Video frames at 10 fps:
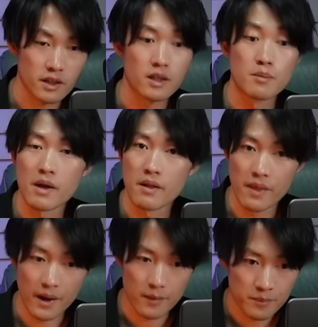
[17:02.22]
Impel
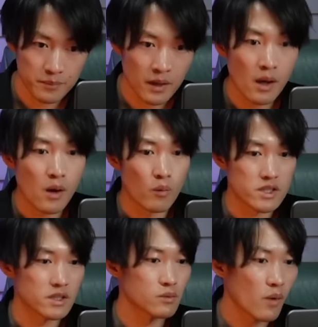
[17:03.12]
Down, which is
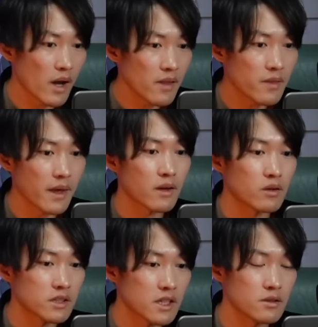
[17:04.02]
why they
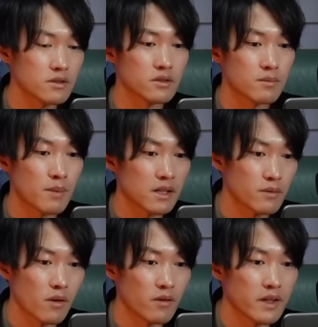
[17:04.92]
continue to
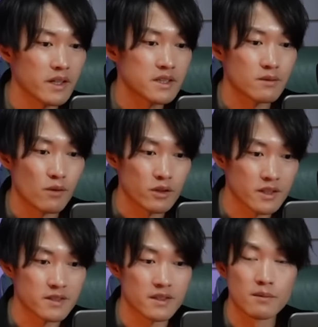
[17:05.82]
patrol its waters
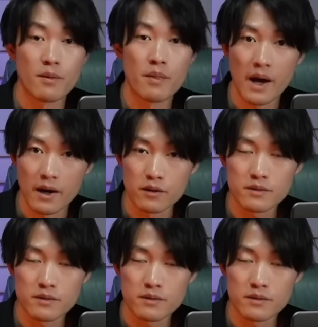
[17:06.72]
even now.